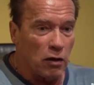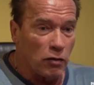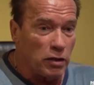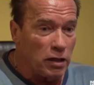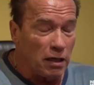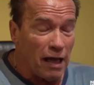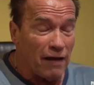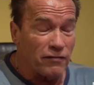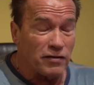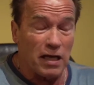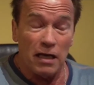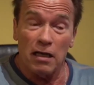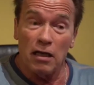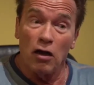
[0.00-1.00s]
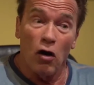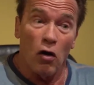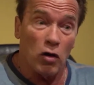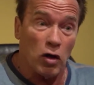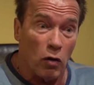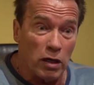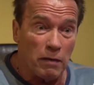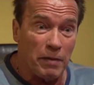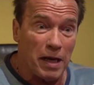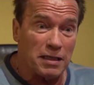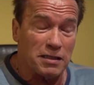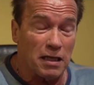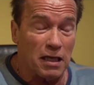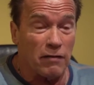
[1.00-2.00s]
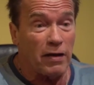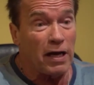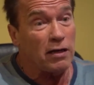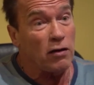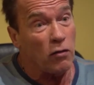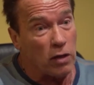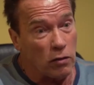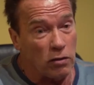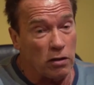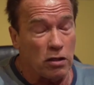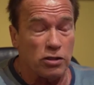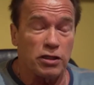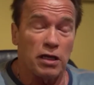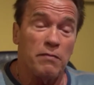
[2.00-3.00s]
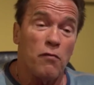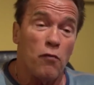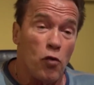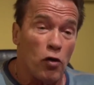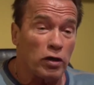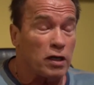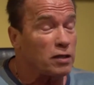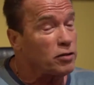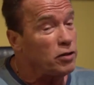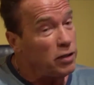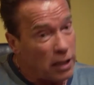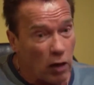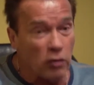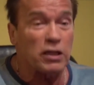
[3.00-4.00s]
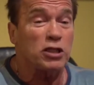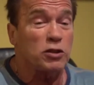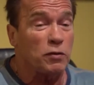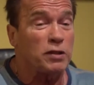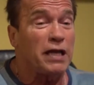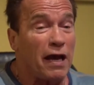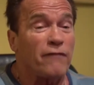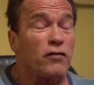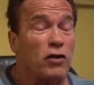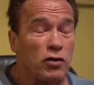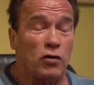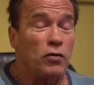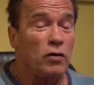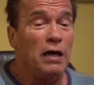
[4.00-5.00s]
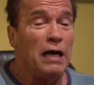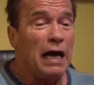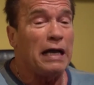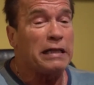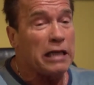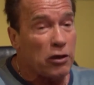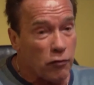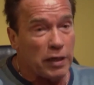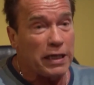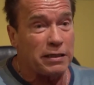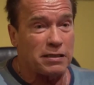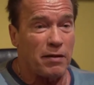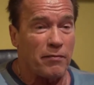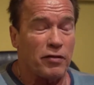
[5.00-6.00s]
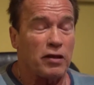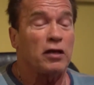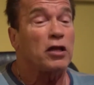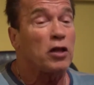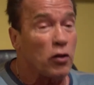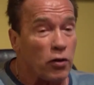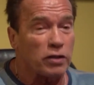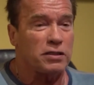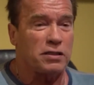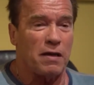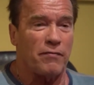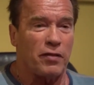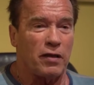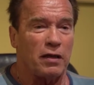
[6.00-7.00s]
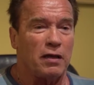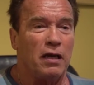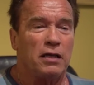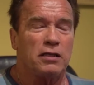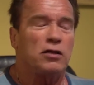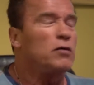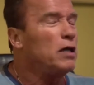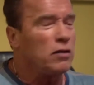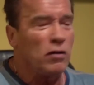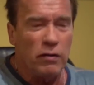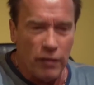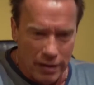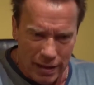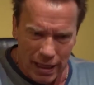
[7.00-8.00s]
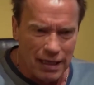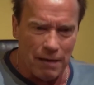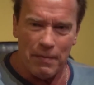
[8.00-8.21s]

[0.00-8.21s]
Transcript: go in your life cycle, or go on a bicycle ride, or go to the gym, work out. You know that's what you have to do. And then read something and learn something. So don't even think